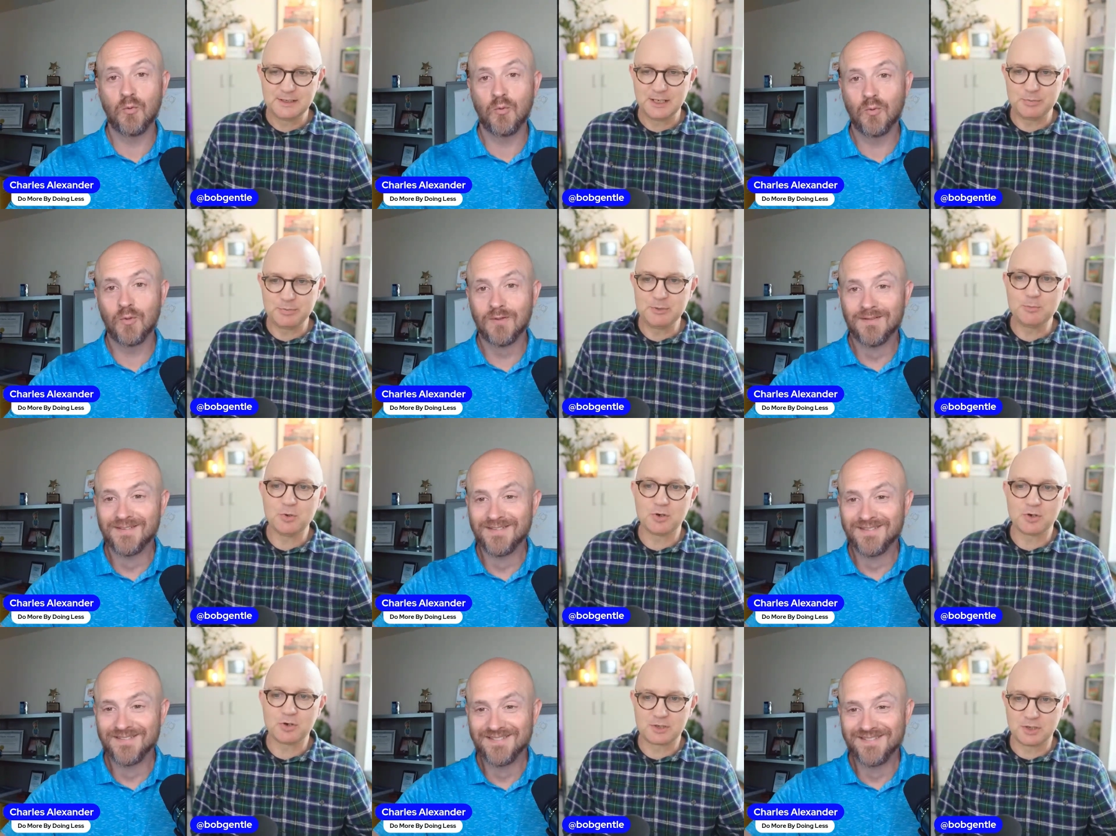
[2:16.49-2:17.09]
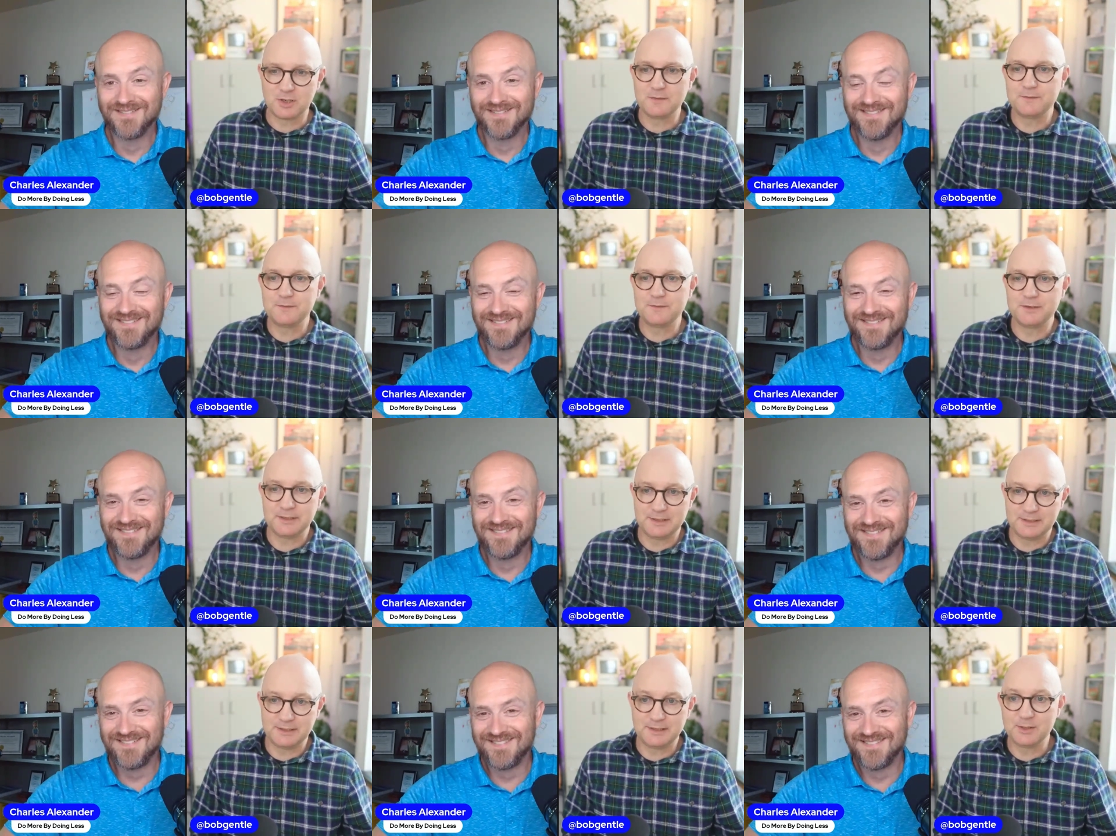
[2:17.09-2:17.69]
Speaker 1: be more
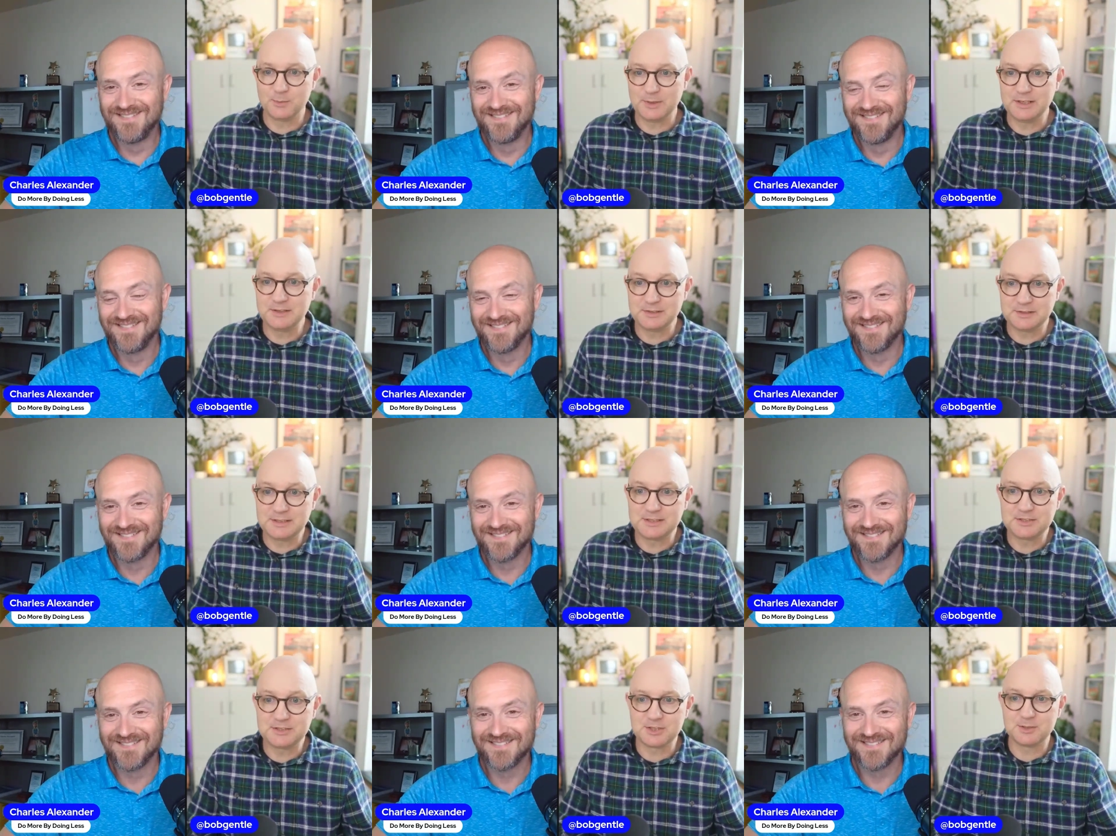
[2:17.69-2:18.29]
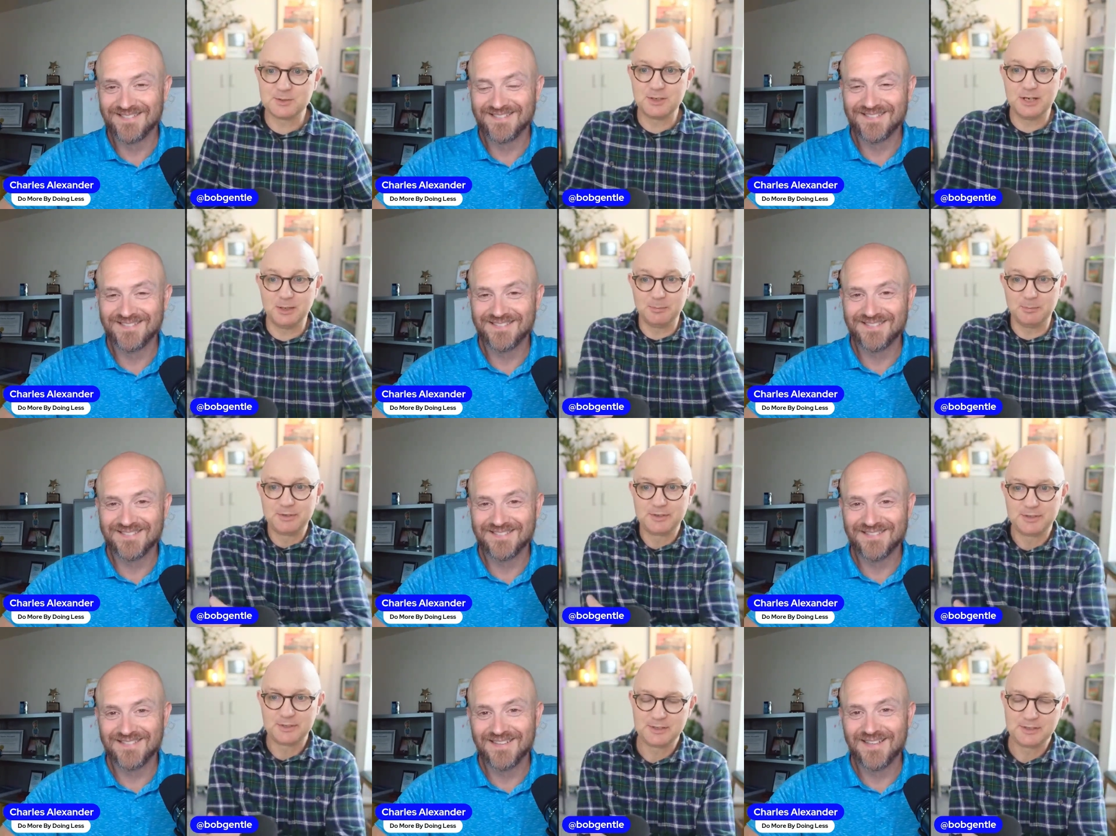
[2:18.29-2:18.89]
confident in the way that they show up
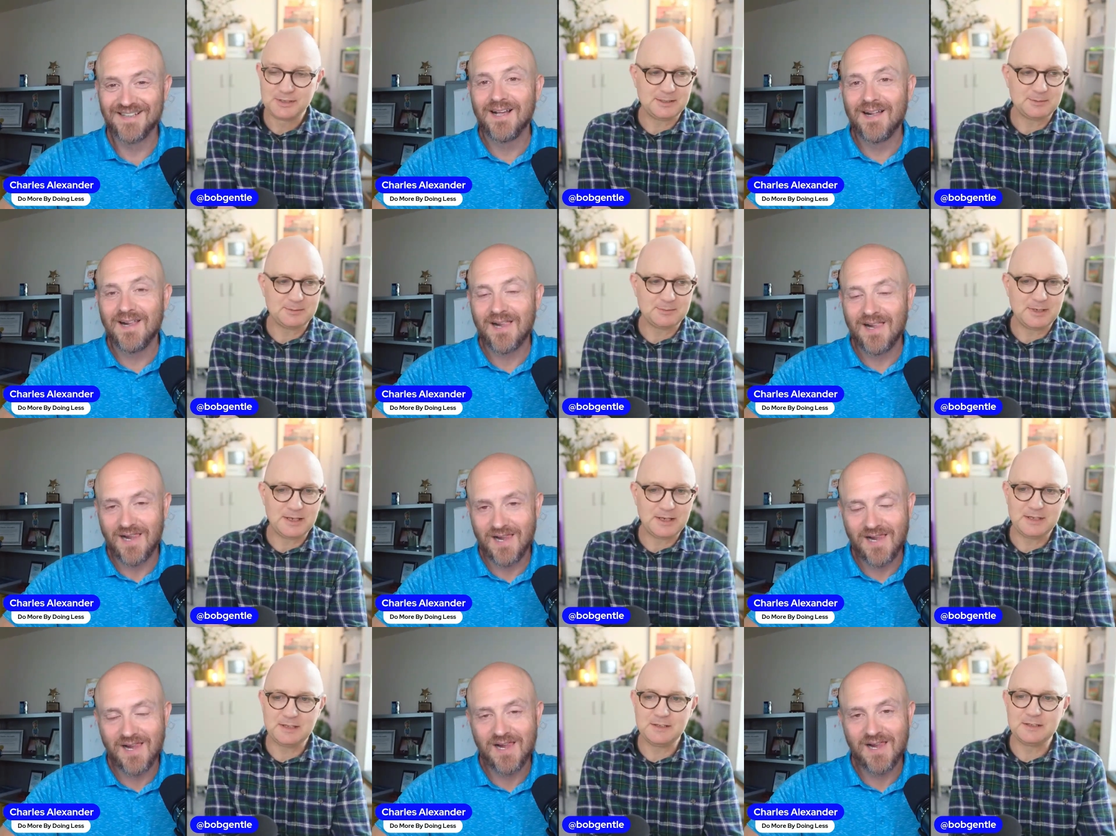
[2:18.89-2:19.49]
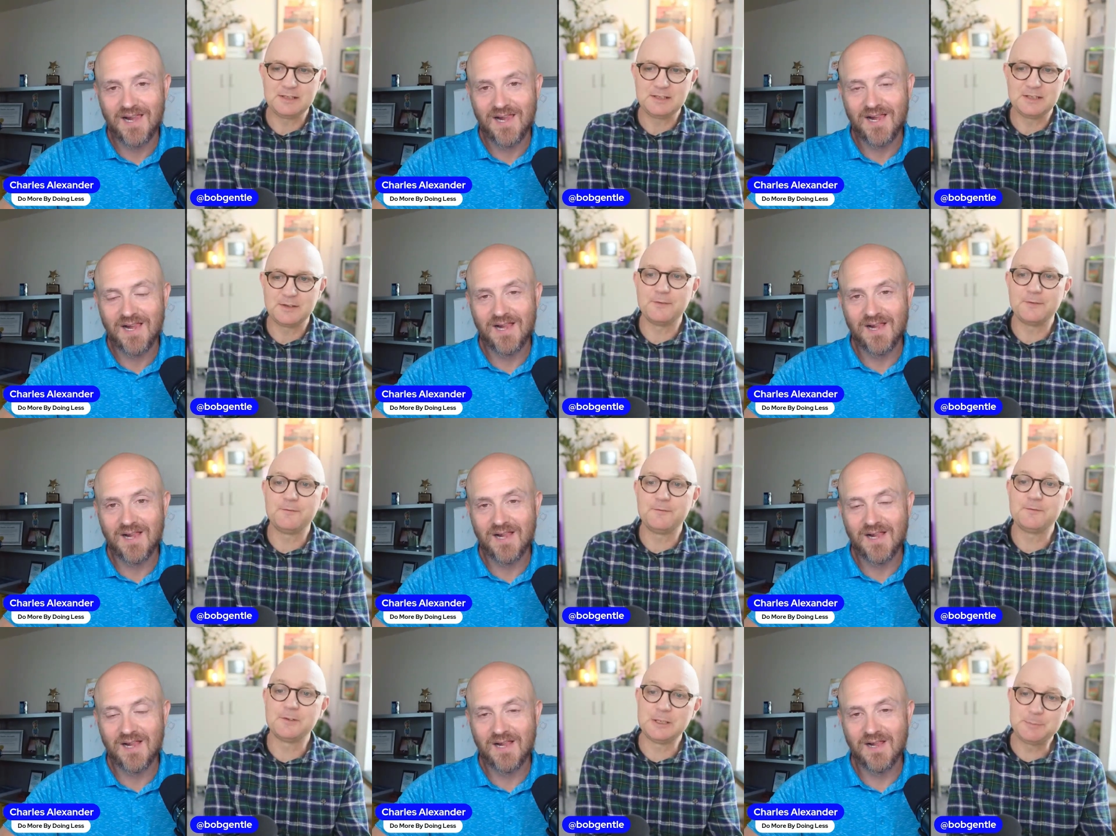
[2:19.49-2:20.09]
and then the, the
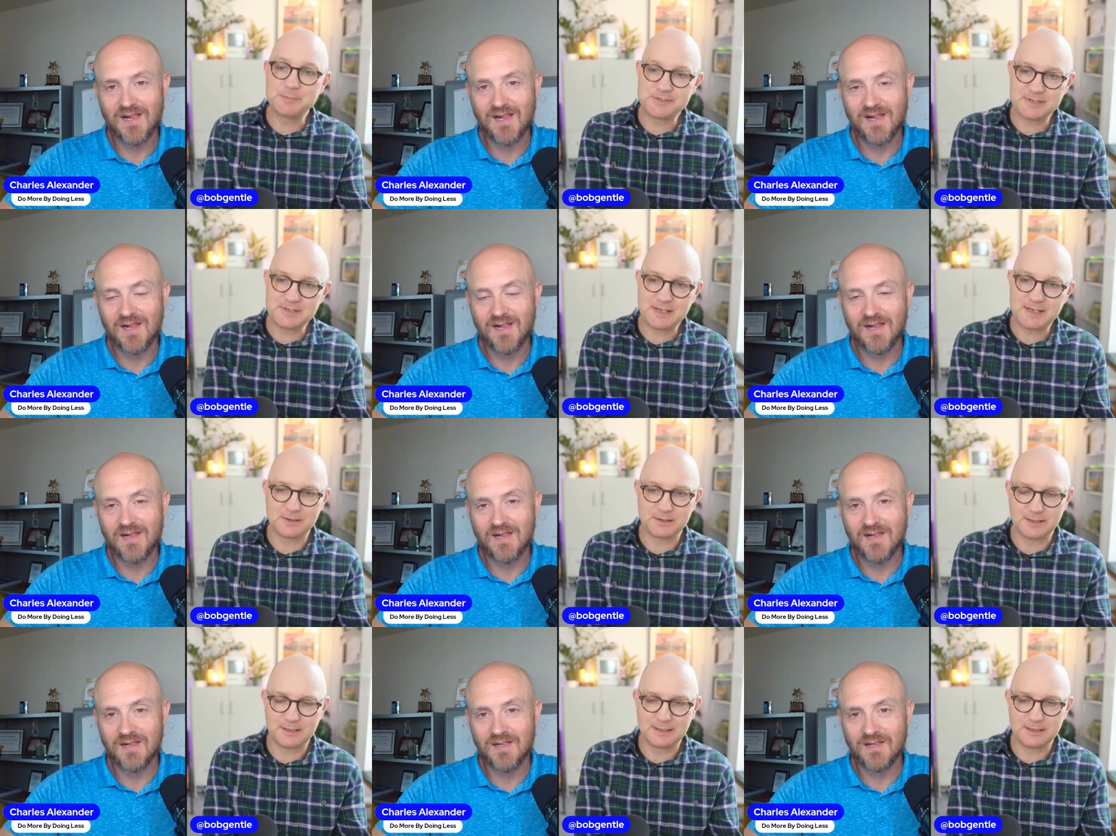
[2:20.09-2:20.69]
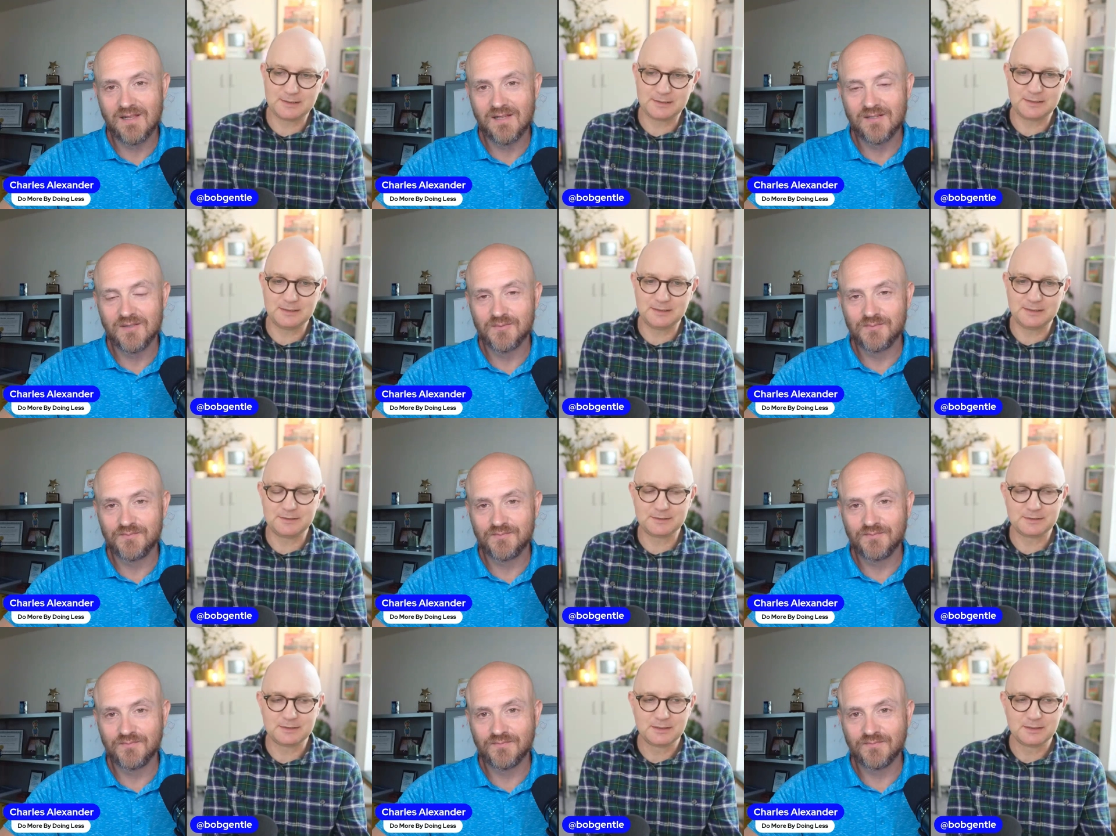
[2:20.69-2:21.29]
flip side of that
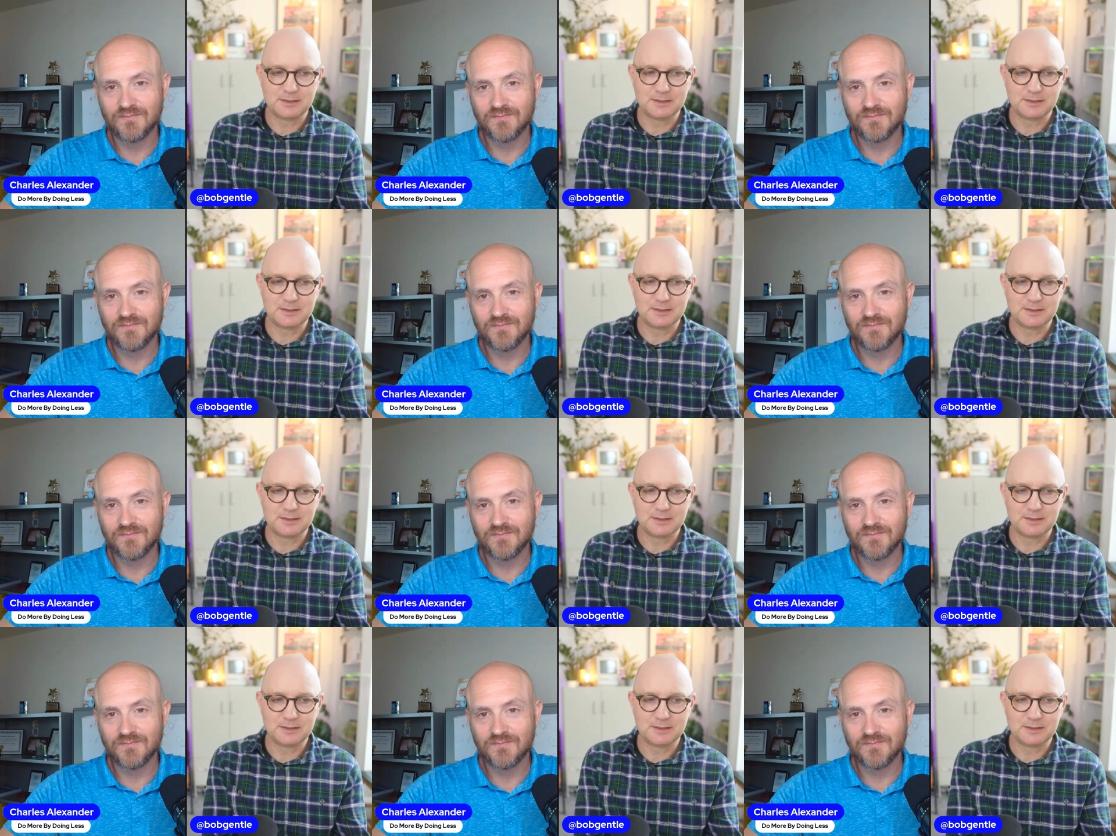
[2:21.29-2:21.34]
is